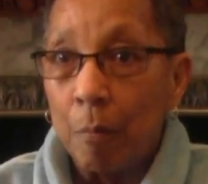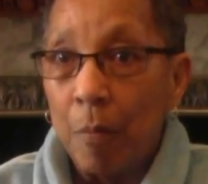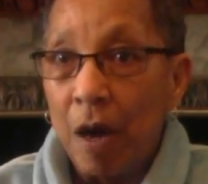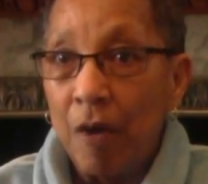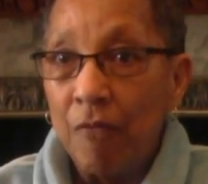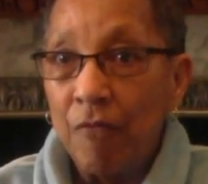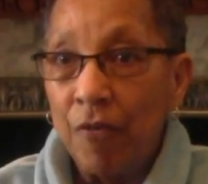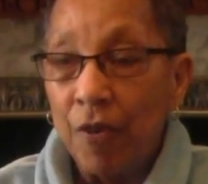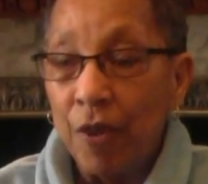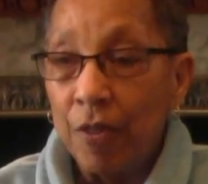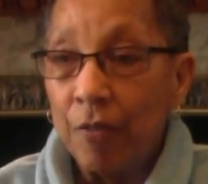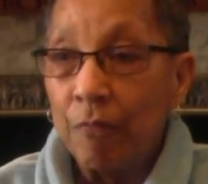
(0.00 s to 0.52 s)

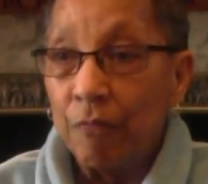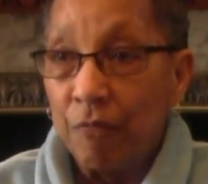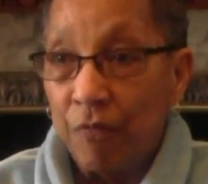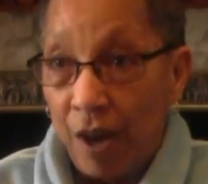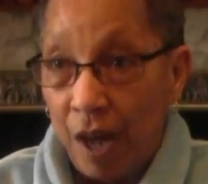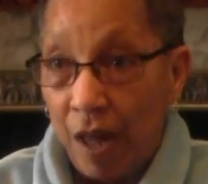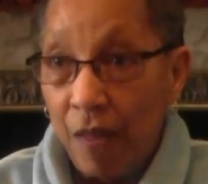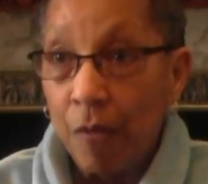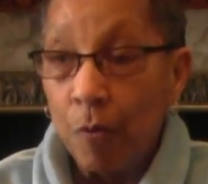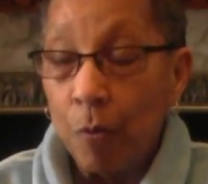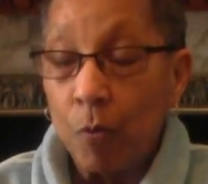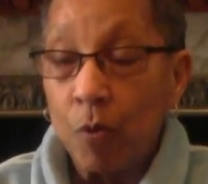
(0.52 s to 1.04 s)
My
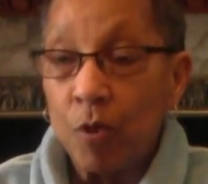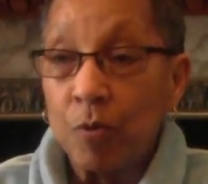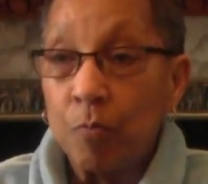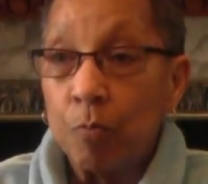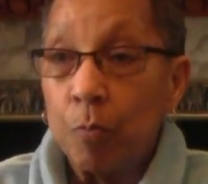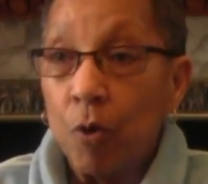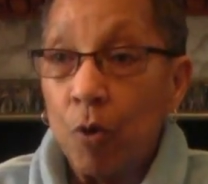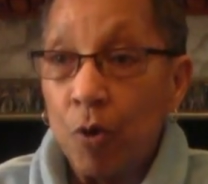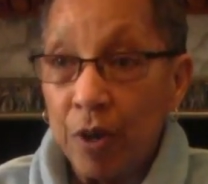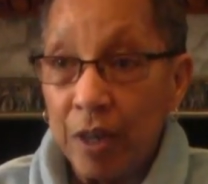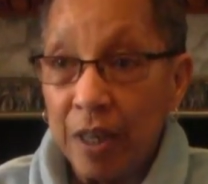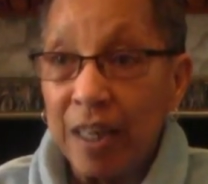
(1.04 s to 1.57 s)
father was
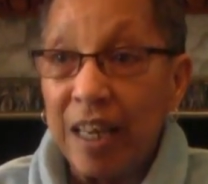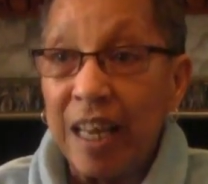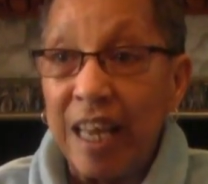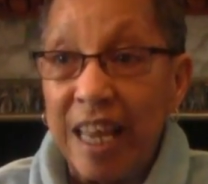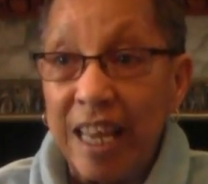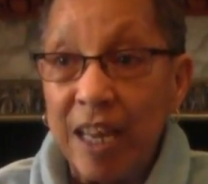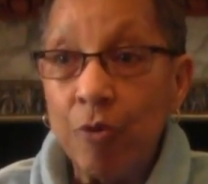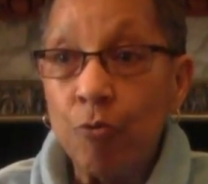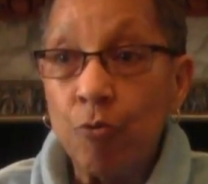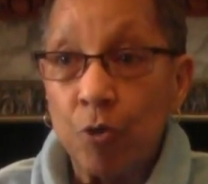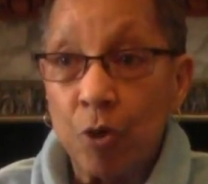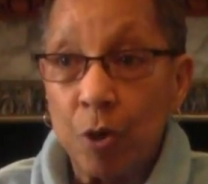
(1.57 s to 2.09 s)
born in
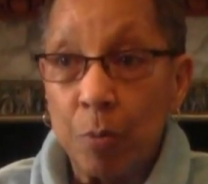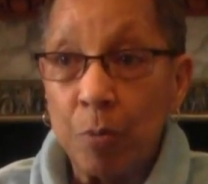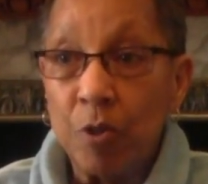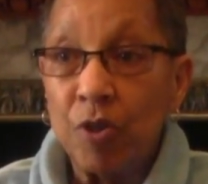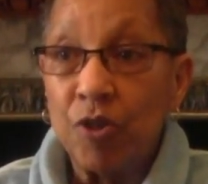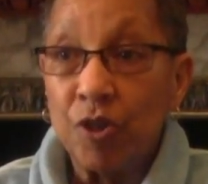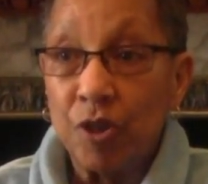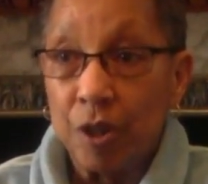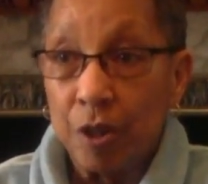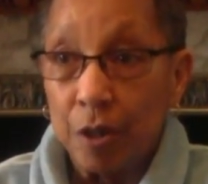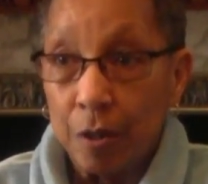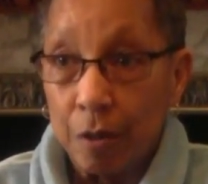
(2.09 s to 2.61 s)
Adrid,
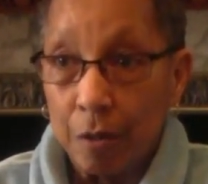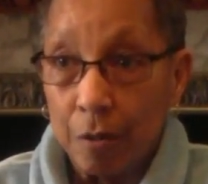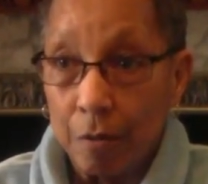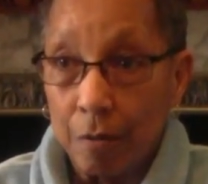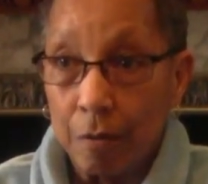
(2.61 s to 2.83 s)
Michigan.